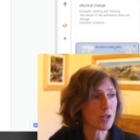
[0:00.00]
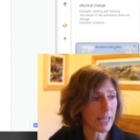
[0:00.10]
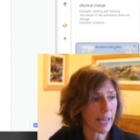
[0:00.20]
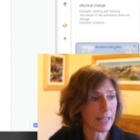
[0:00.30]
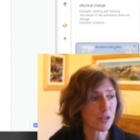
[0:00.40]

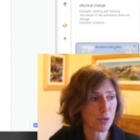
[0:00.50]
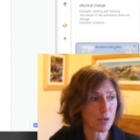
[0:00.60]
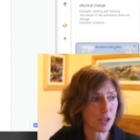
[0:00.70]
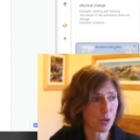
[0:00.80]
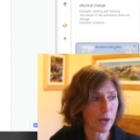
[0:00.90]
answer
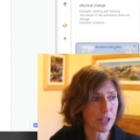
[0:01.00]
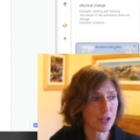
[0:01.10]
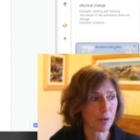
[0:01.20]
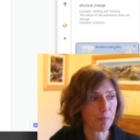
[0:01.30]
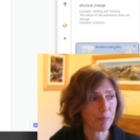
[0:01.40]
this
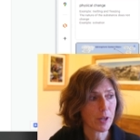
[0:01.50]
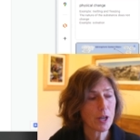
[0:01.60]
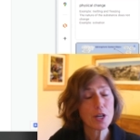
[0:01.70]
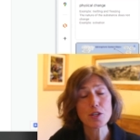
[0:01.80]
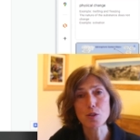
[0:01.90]
question.
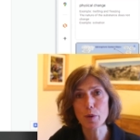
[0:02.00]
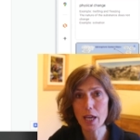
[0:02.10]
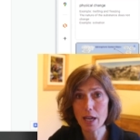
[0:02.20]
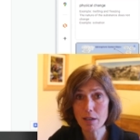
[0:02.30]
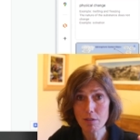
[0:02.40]
So
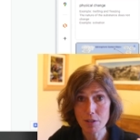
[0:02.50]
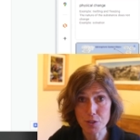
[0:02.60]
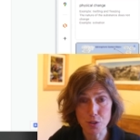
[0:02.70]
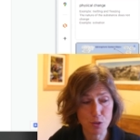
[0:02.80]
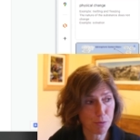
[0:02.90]
again, this
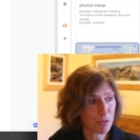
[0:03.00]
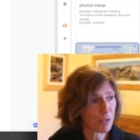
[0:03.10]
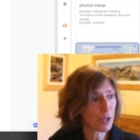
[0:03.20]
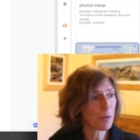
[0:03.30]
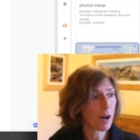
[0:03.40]
is a
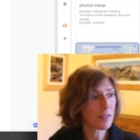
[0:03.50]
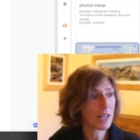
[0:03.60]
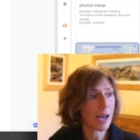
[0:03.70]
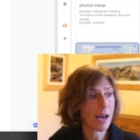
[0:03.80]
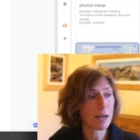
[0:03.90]
review on the
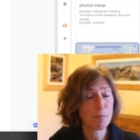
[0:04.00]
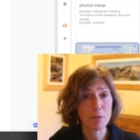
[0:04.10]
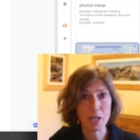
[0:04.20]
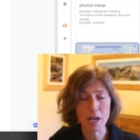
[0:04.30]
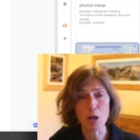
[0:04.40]
atom
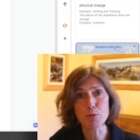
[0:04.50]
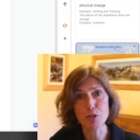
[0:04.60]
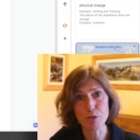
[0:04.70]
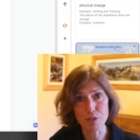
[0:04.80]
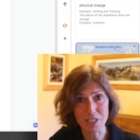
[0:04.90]
that helps
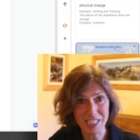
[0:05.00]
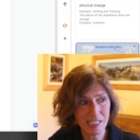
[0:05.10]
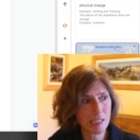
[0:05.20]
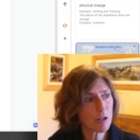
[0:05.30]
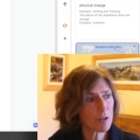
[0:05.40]
students
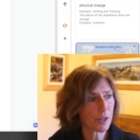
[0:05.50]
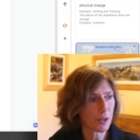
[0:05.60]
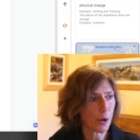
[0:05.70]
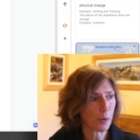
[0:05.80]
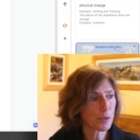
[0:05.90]
distill their
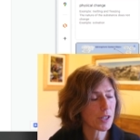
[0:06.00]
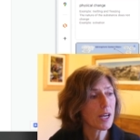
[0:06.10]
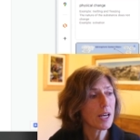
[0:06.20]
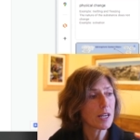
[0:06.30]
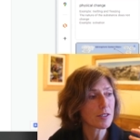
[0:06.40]
notes
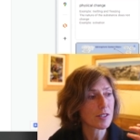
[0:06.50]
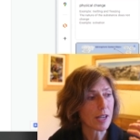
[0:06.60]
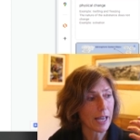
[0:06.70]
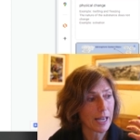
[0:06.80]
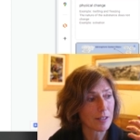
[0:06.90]

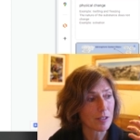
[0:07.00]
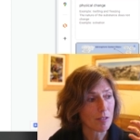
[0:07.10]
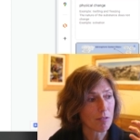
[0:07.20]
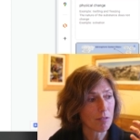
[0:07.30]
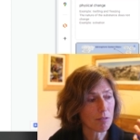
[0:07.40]
and
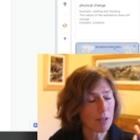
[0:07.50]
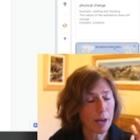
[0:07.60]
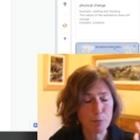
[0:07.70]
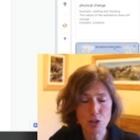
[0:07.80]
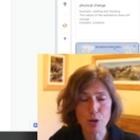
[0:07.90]

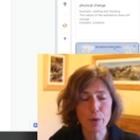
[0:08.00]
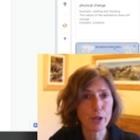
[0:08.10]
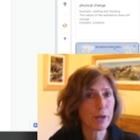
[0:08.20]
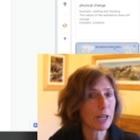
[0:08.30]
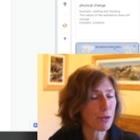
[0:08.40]
I'm showing you
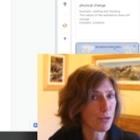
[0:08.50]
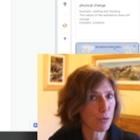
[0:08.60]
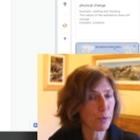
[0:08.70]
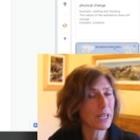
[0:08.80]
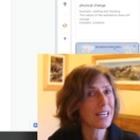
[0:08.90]
here
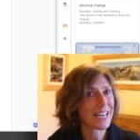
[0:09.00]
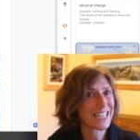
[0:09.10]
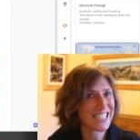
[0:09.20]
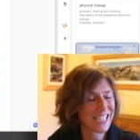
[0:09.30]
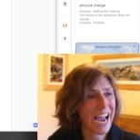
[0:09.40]
three
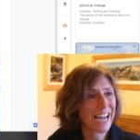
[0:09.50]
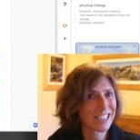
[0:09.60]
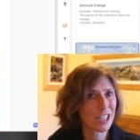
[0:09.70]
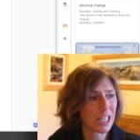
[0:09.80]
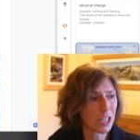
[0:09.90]
exact
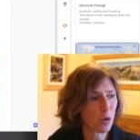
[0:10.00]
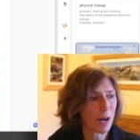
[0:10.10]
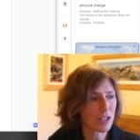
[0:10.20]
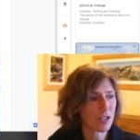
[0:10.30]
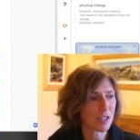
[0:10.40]
key
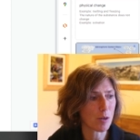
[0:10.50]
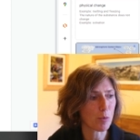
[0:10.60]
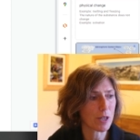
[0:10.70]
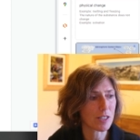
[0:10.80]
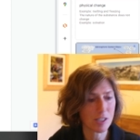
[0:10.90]
questions that
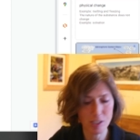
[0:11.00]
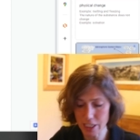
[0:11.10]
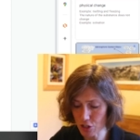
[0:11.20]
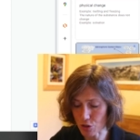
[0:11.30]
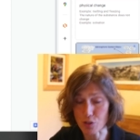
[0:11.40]
we as
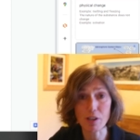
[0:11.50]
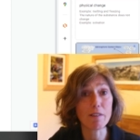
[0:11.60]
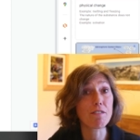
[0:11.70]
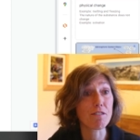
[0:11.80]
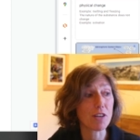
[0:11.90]
teachers can
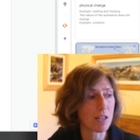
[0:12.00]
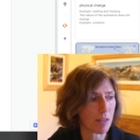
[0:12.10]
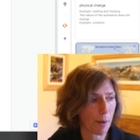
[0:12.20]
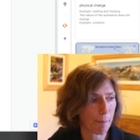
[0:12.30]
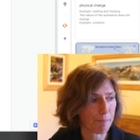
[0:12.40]
feed
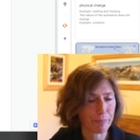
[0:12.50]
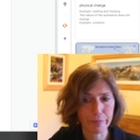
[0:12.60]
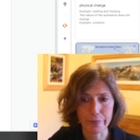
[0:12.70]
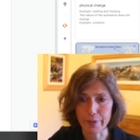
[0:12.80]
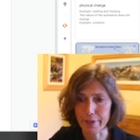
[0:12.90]
them,
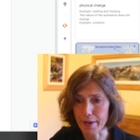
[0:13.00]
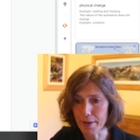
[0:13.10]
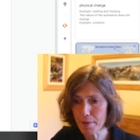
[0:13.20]
okay?